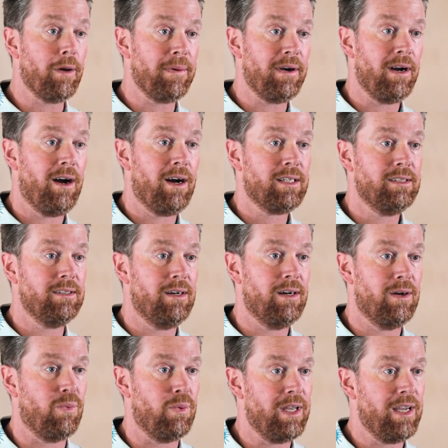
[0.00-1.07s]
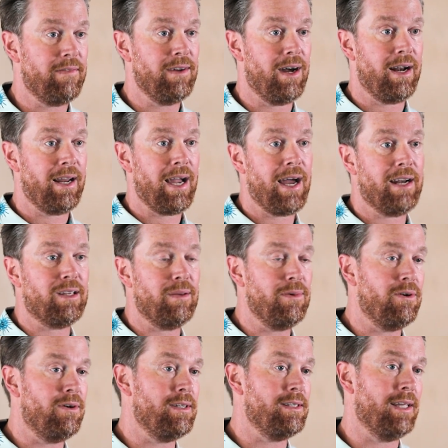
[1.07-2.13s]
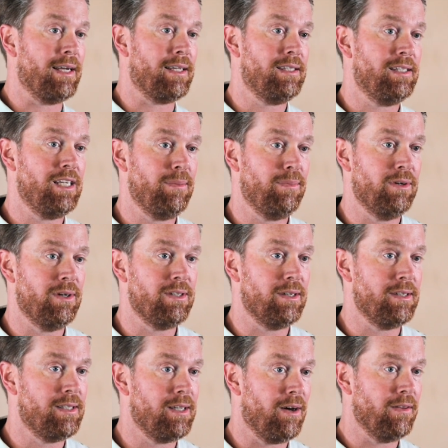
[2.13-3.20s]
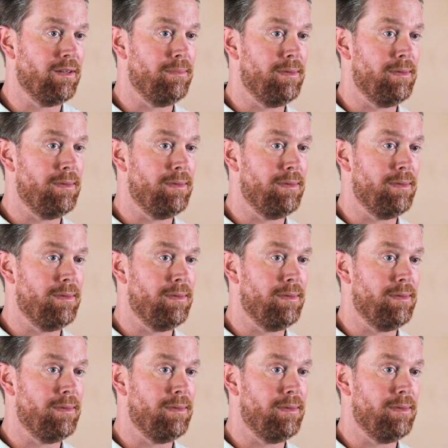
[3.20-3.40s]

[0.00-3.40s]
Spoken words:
up in Oxnard, we have not had communities like Seabridge until the